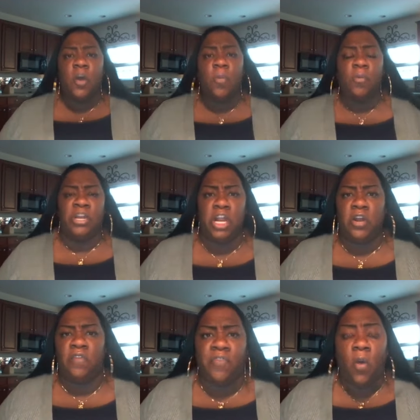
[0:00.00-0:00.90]
No, but we
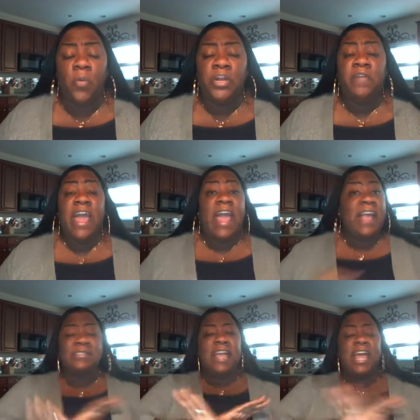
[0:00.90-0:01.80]
need a vote. We need.
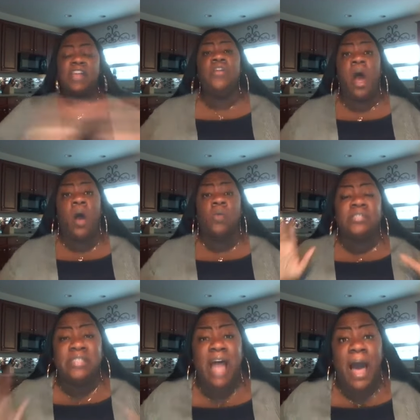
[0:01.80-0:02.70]
He said, no,
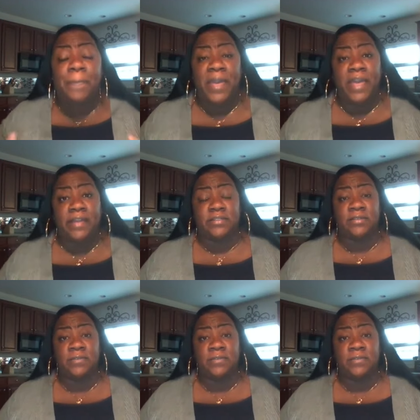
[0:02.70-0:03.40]
stop it.